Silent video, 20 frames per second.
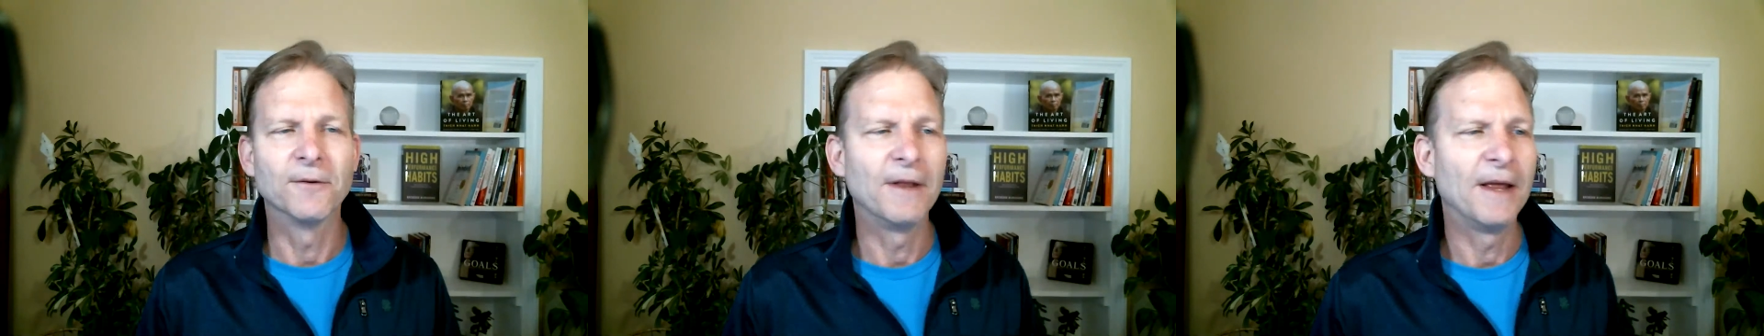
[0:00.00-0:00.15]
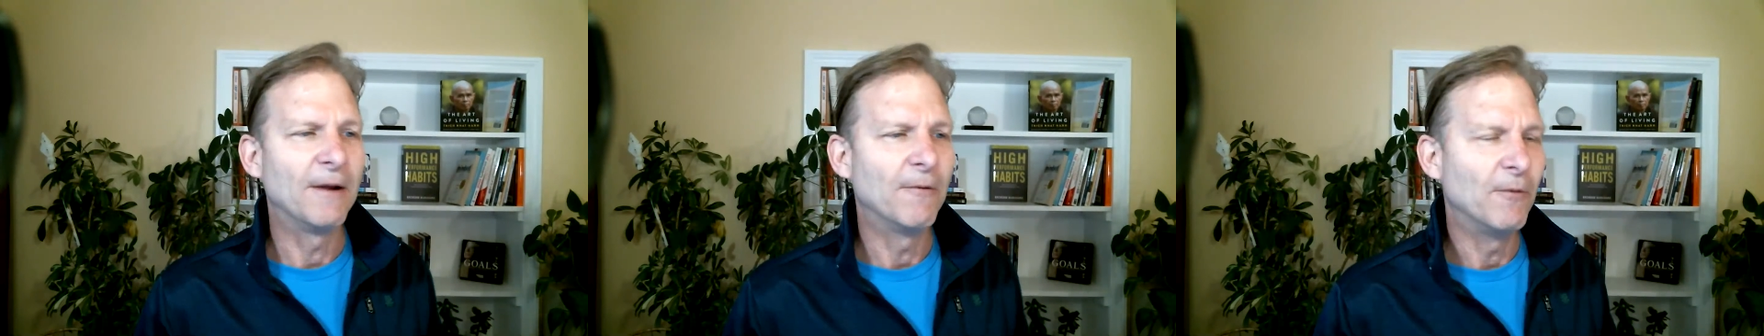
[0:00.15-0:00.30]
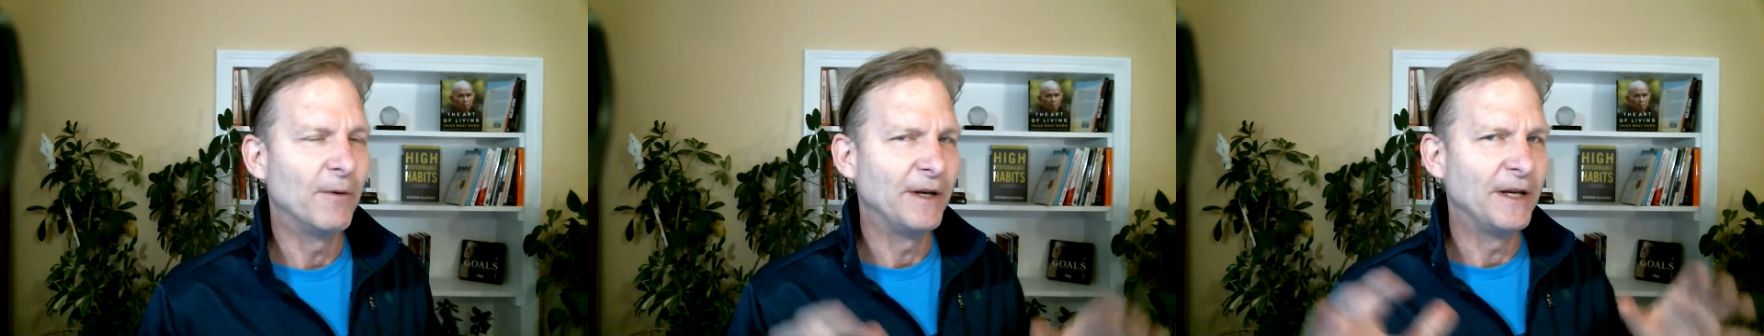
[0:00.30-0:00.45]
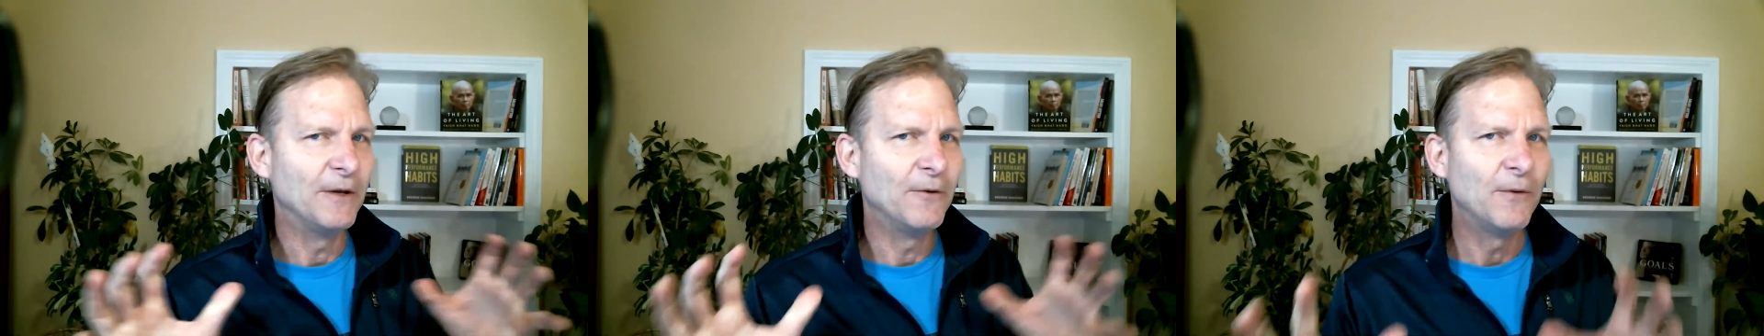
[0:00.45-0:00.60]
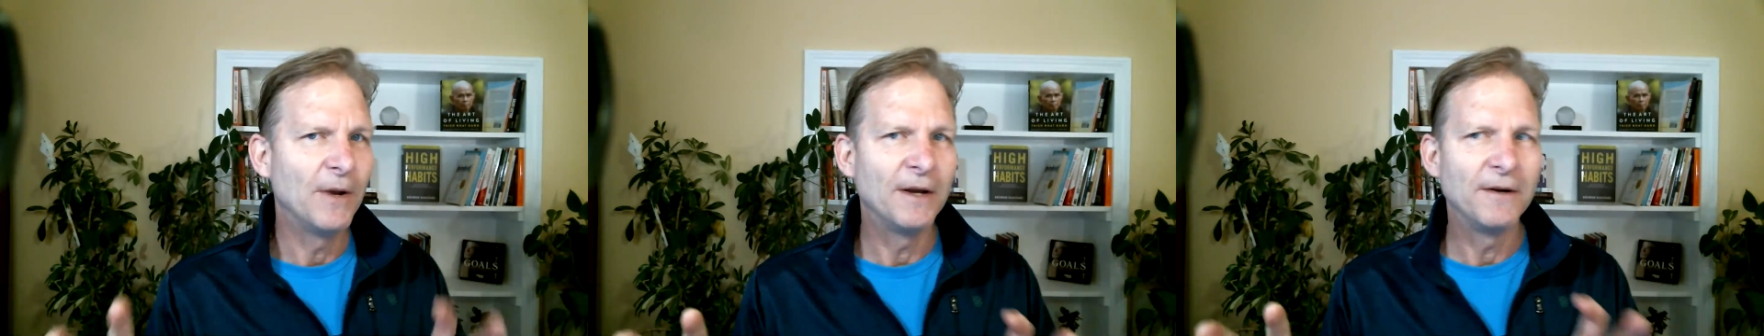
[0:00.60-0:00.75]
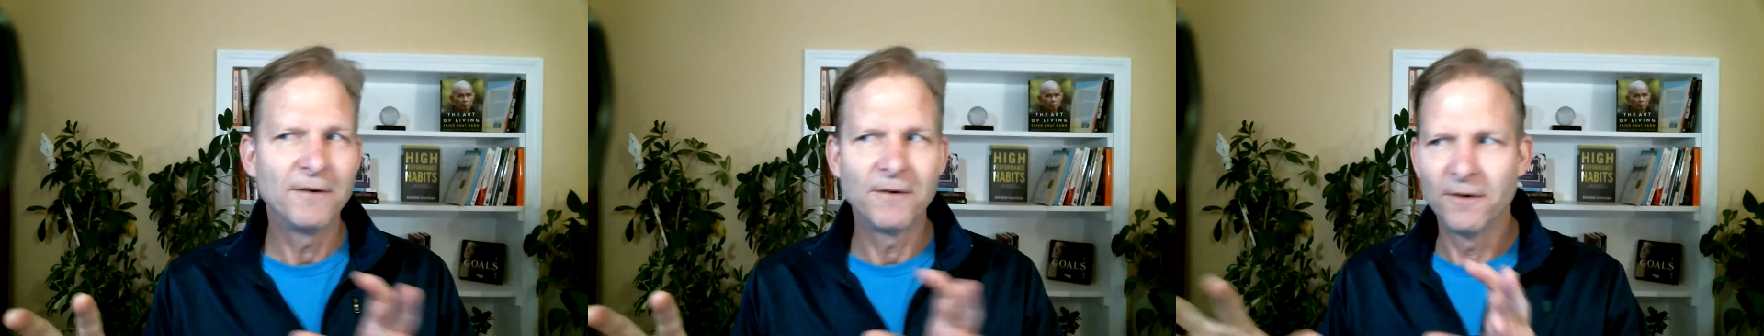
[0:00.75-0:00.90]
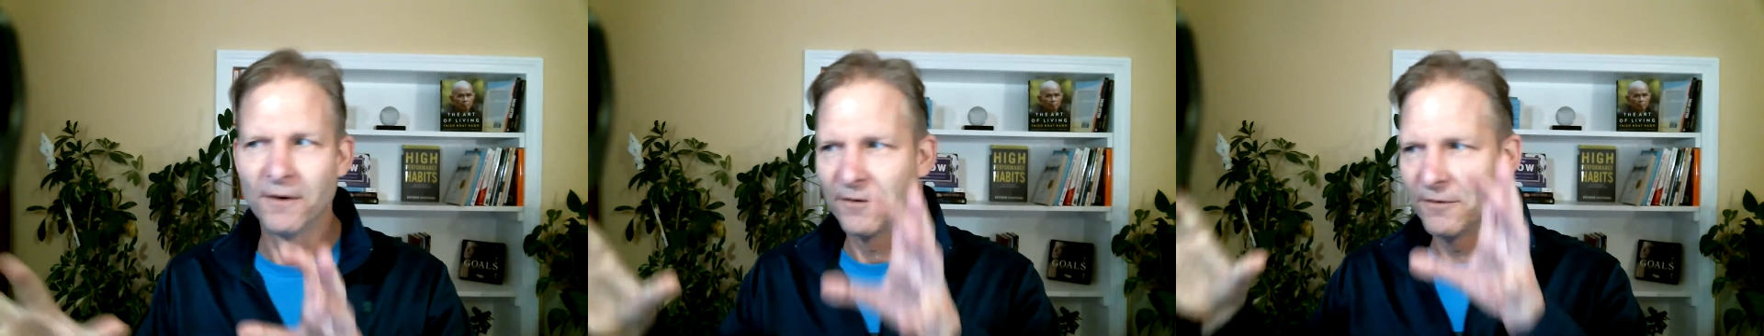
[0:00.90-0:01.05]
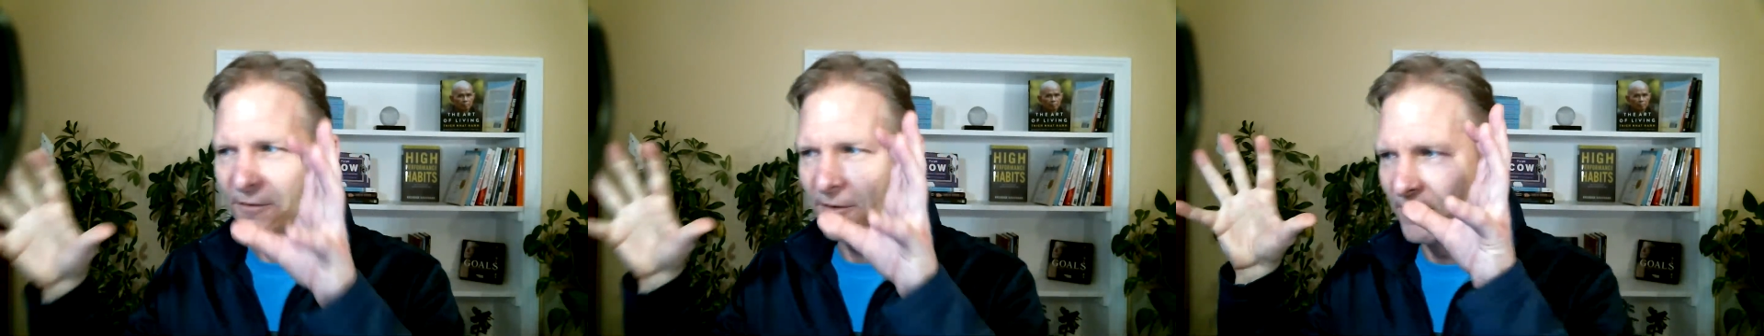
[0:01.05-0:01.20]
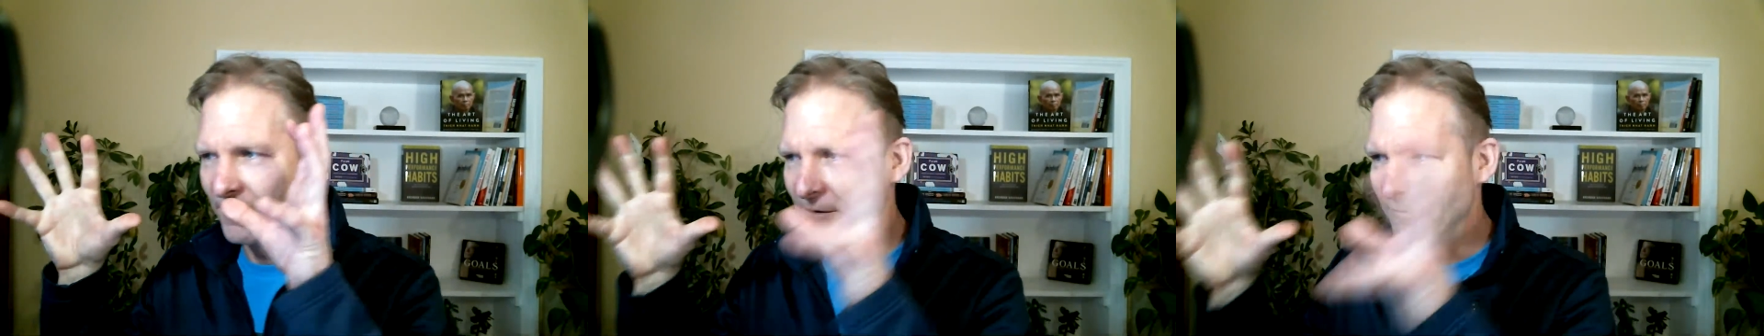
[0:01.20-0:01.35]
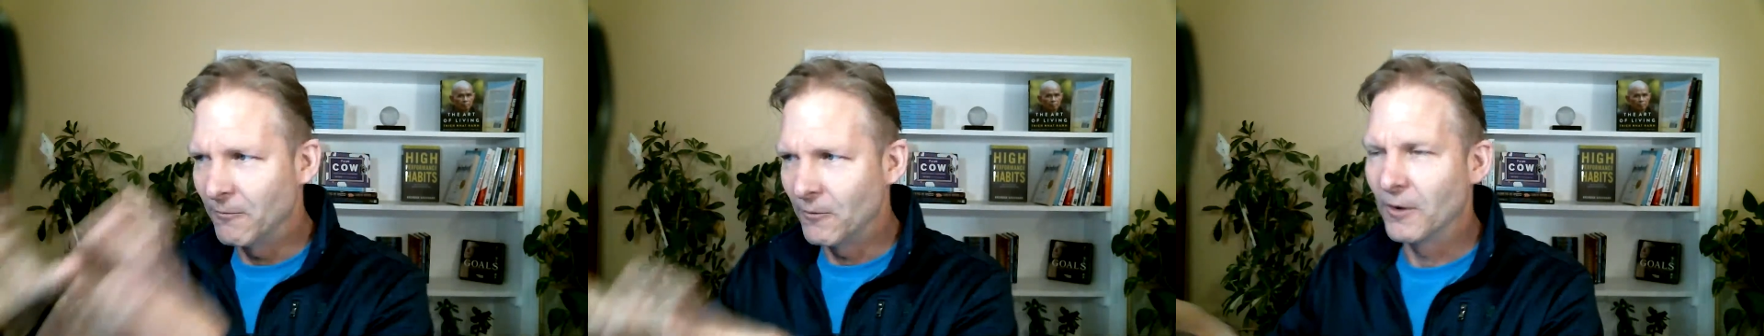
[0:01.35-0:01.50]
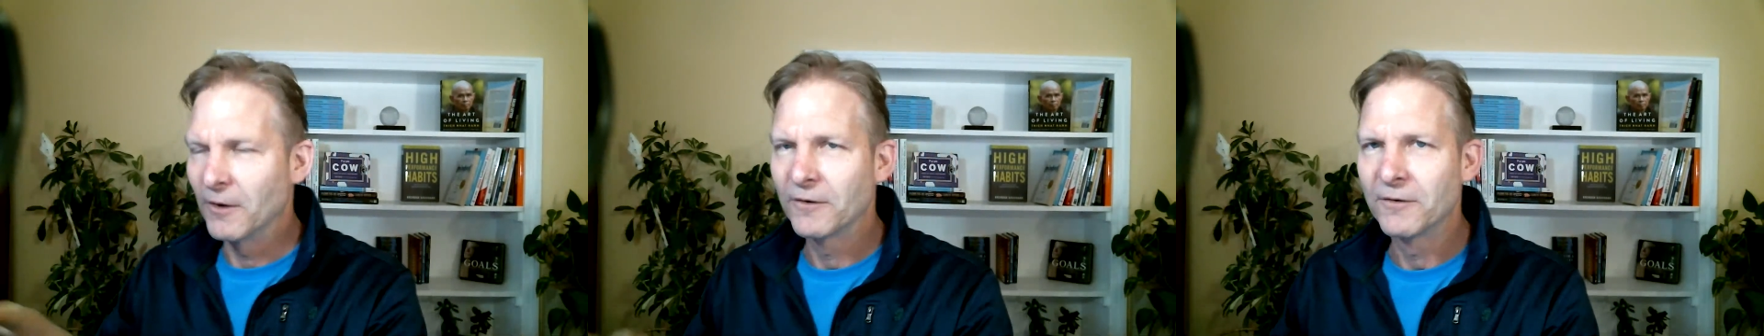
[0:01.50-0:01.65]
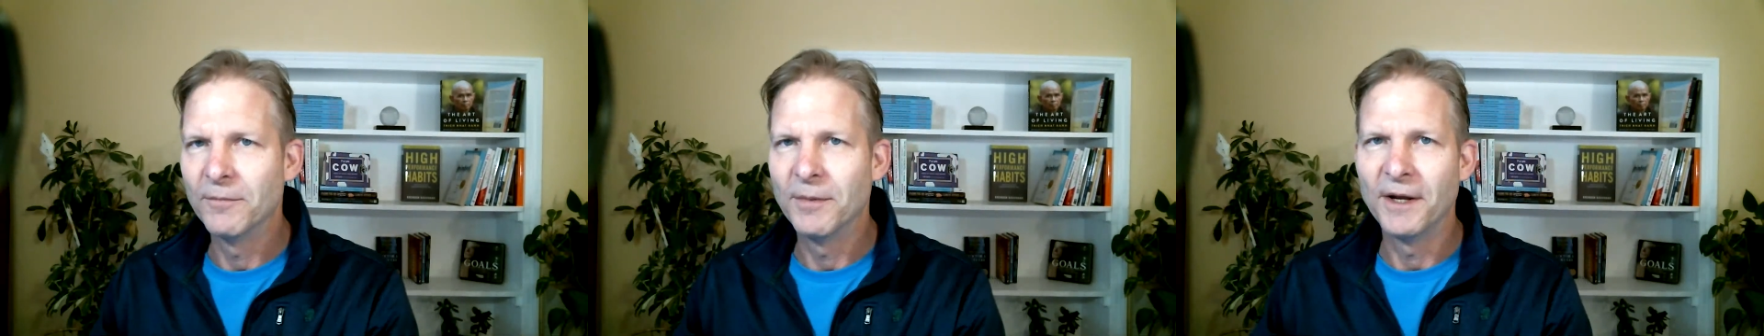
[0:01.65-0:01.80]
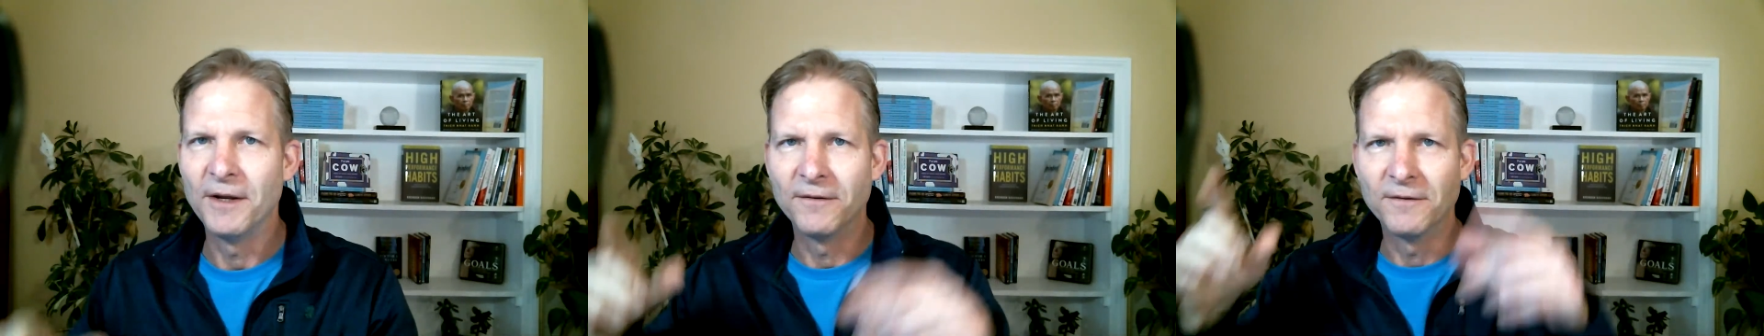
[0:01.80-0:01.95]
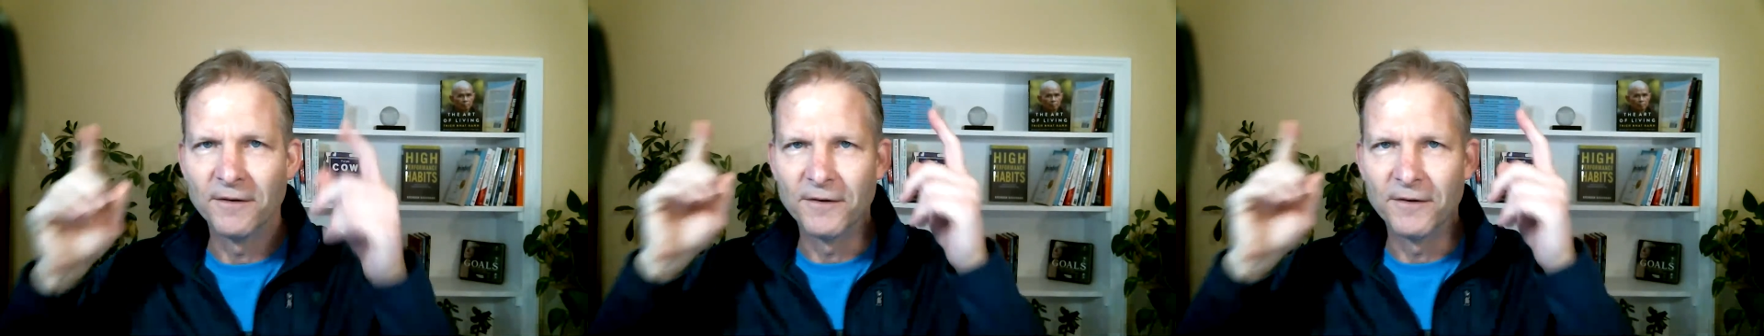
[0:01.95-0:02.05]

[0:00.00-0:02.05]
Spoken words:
that when you enter a certain workspace,